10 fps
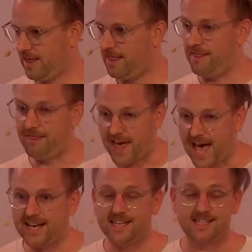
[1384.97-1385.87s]
that
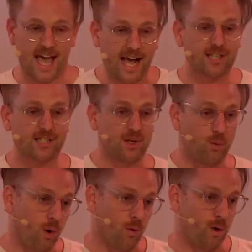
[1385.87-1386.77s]
is actually
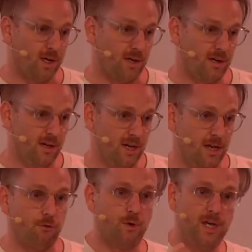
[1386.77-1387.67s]
what if
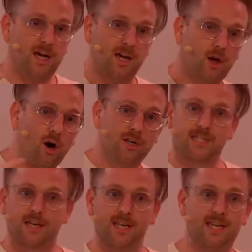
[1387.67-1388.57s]
we are
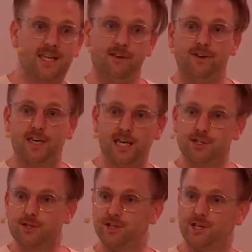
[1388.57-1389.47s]
constantly giving
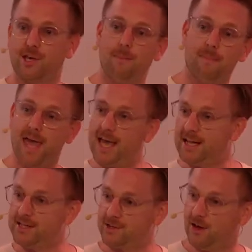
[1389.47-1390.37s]
into the
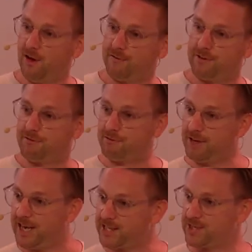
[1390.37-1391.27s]
commands of the
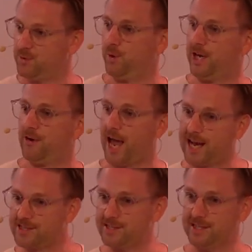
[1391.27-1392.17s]
flesh, we are
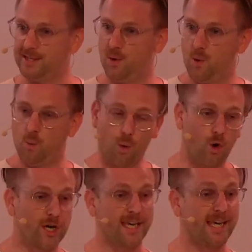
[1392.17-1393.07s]
actually
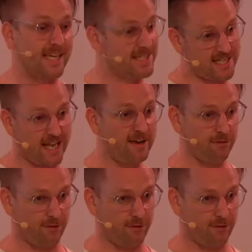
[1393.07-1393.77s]
walking in slavery.